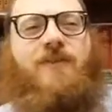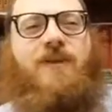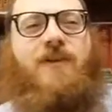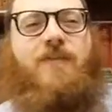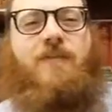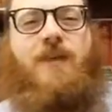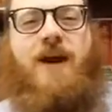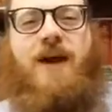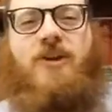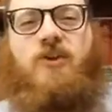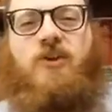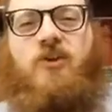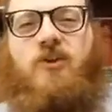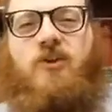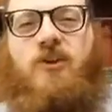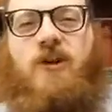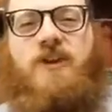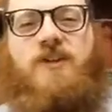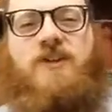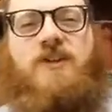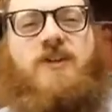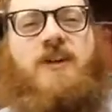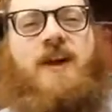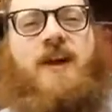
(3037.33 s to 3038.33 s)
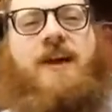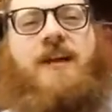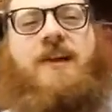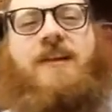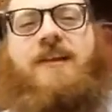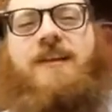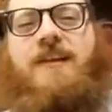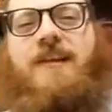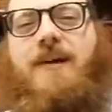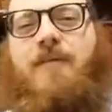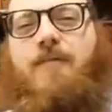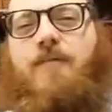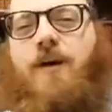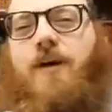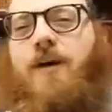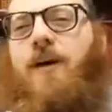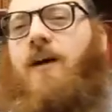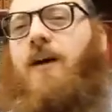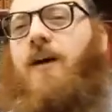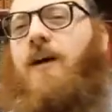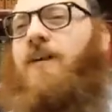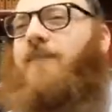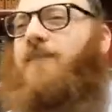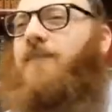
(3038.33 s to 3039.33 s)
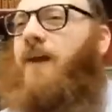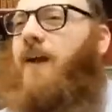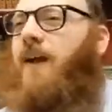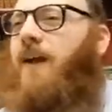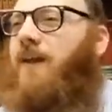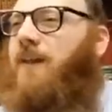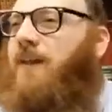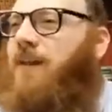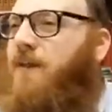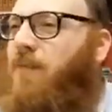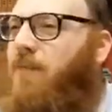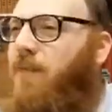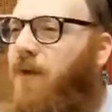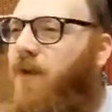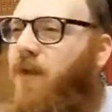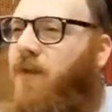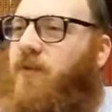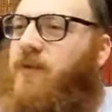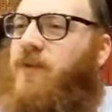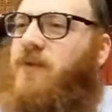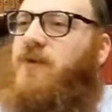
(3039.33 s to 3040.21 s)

the minutest, the glimmer of a glimmer,